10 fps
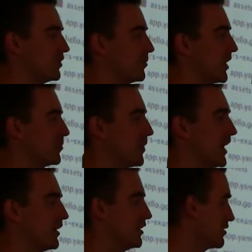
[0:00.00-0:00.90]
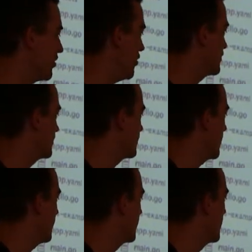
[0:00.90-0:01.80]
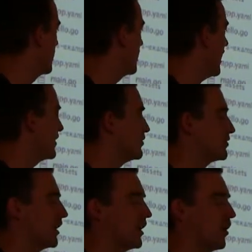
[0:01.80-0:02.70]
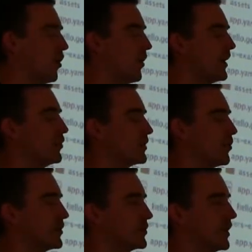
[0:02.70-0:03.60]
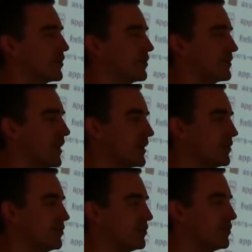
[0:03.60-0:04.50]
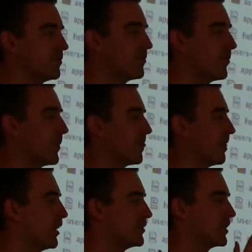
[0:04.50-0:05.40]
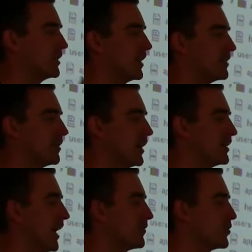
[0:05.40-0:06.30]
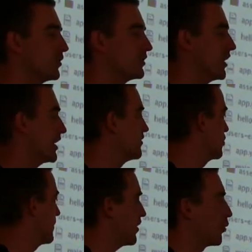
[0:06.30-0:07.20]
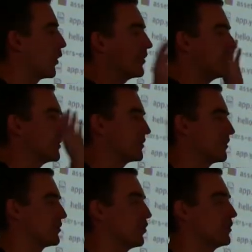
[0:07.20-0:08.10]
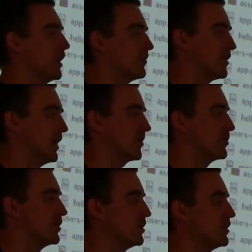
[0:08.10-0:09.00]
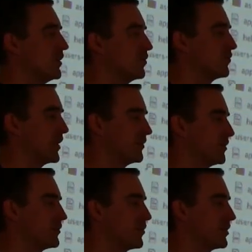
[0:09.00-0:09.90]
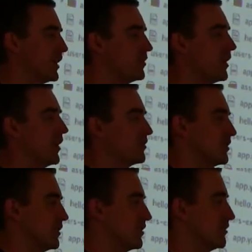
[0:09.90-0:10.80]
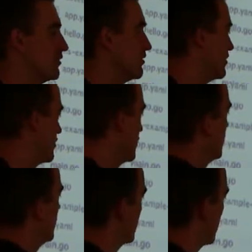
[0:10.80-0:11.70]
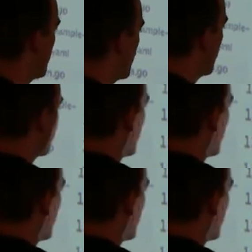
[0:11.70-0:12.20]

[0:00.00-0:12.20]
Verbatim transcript: and you're making back-end calls and stuff, and you say, oh, I only wanted to take 30 seconds, you can set a deadline after 30 seconds, no matter where it is in this whole lifetime it'll then start to error out, come all the way